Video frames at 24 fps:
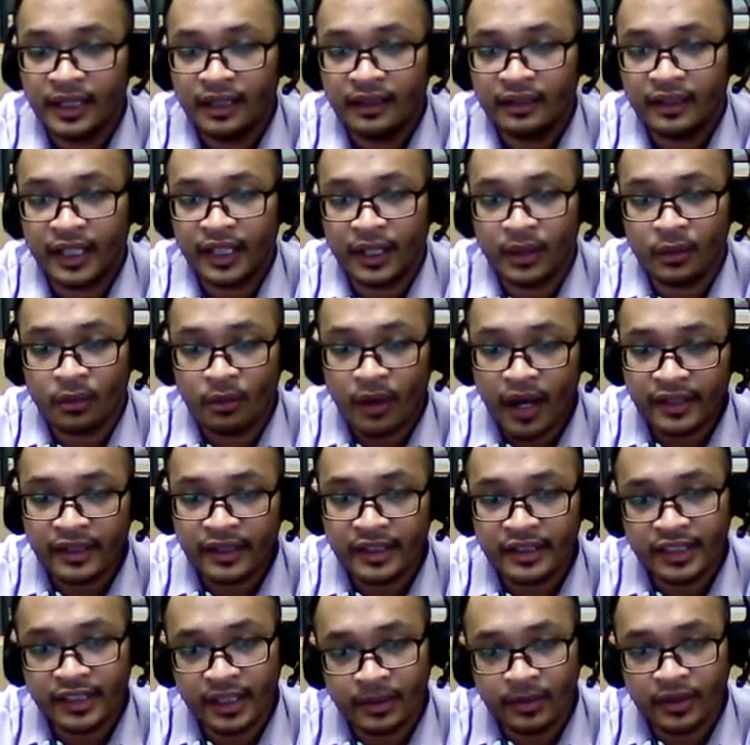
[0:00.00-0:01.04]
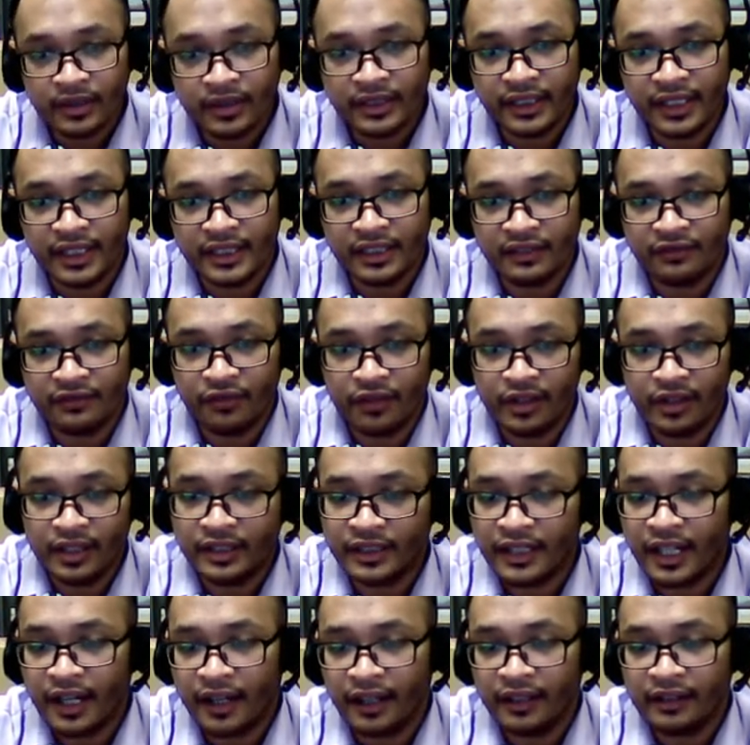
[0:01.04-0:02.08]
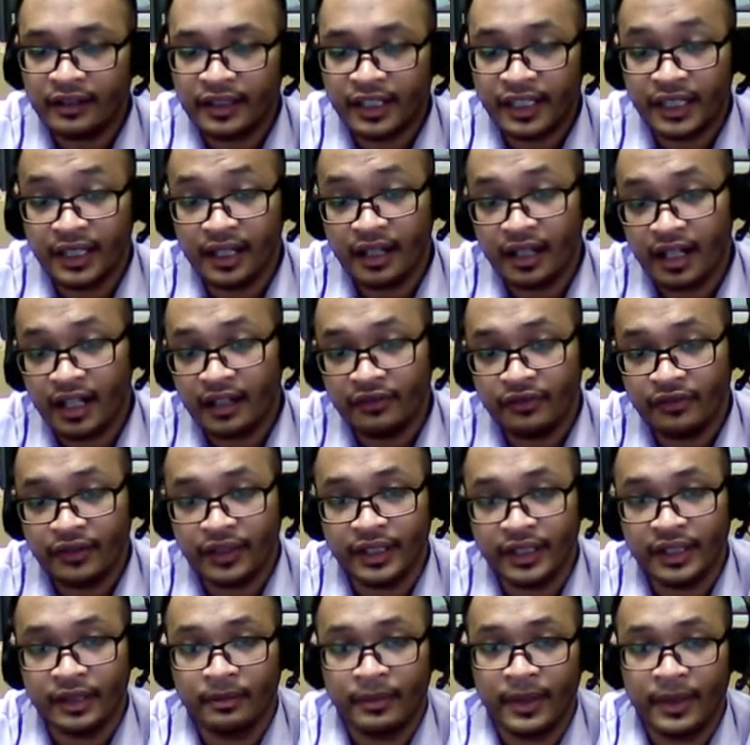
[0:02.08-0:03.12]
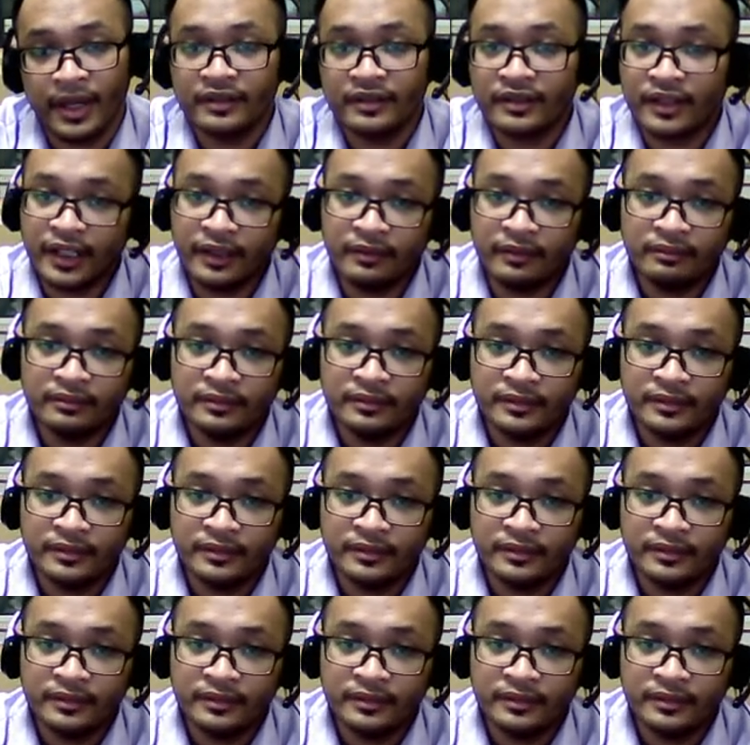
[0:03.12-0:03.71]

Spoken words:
Okay, why the CMOS is a volatile, keep alive with the battery,